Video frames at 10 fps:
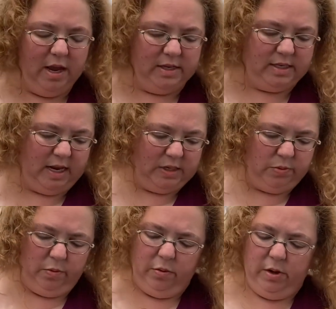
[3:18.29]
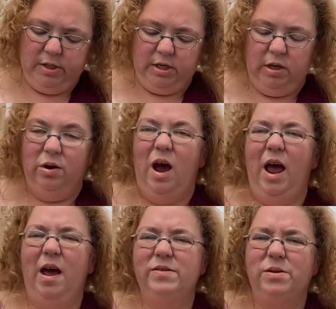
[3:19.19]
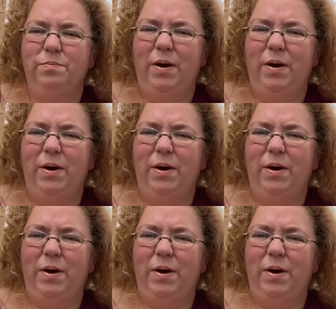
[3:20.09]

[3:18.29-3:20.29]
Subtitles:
So that's what we're going to do. I have some